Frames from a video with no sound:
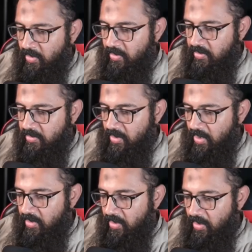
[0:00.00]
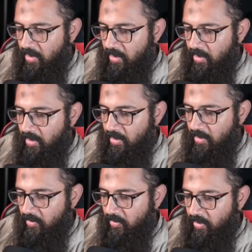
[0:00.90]
The setting,
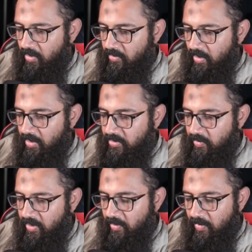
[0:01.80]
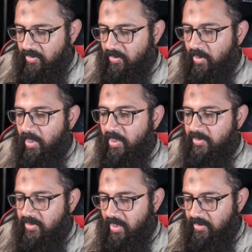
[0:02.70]
note in the UI estimated based on
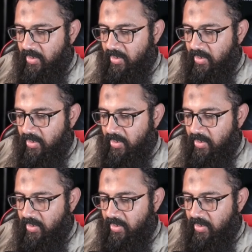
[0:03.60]
English text,